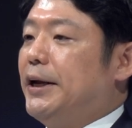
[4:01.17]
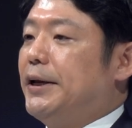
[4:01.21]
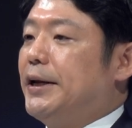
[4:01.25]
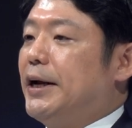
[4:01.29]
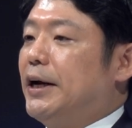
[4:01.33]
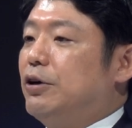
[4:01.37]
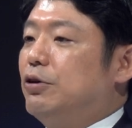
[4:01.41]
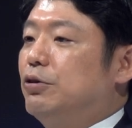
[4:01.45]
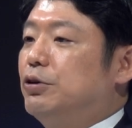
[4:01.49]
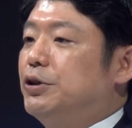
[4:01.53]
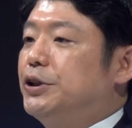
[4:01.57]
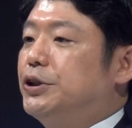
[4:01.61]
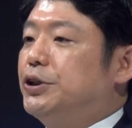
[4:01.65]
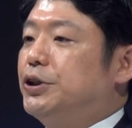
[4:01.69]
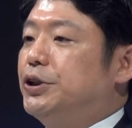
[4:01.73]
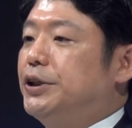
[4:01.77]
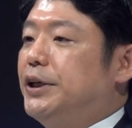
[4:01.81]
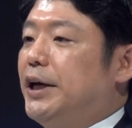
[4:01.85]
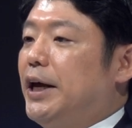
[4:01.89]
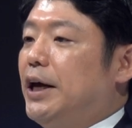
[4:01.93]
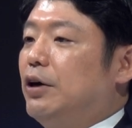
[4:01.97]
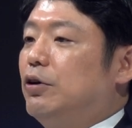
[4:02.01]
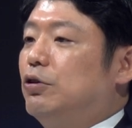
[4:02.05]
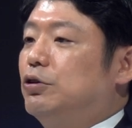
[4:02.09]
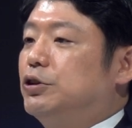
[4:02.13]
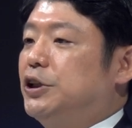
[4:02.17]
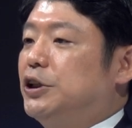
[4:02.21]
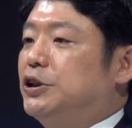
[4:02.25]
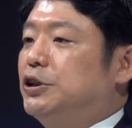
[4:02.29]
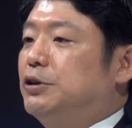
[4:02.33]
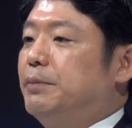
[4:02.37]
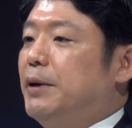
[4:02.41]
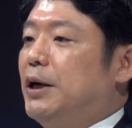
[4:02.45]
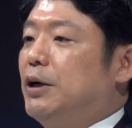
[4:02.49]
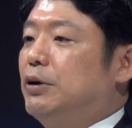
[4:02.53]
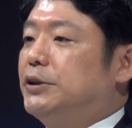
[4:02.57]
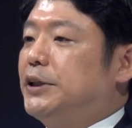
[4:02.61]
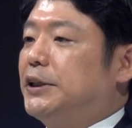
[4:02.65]
Let me explain the
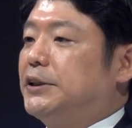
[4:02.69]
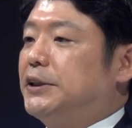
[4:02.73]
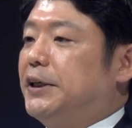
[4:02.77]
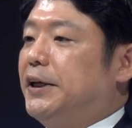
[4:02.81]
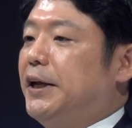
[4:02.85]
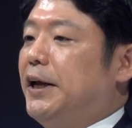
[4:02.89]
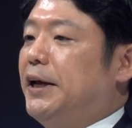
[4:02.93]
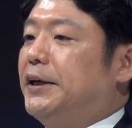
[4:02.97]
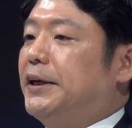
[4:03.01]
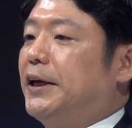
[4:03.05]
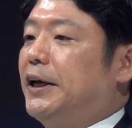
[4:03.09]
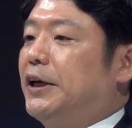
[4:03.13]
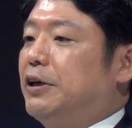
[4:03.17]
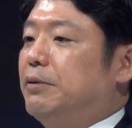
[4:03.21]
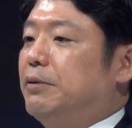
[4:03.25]
contents again.